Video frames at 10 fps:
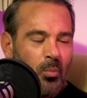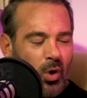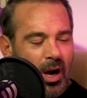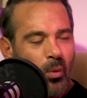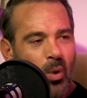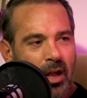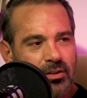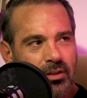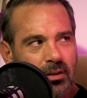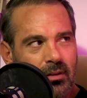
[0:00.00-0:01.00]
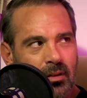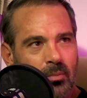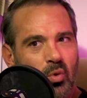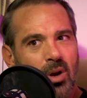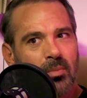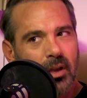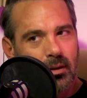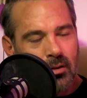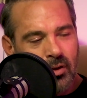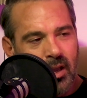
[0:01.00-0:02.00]
more I watch it, the more I'm
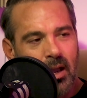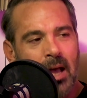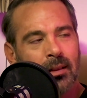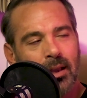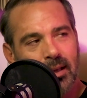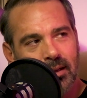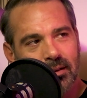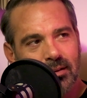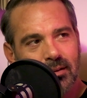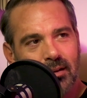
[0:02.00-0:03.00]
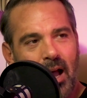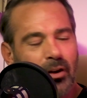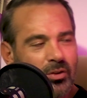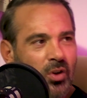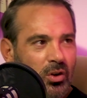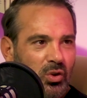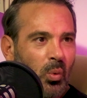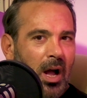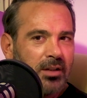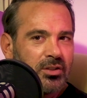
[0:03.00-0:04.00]
like, okay, I like it. I know it's hard to
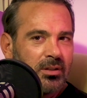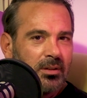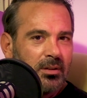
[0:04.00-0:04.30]
watch.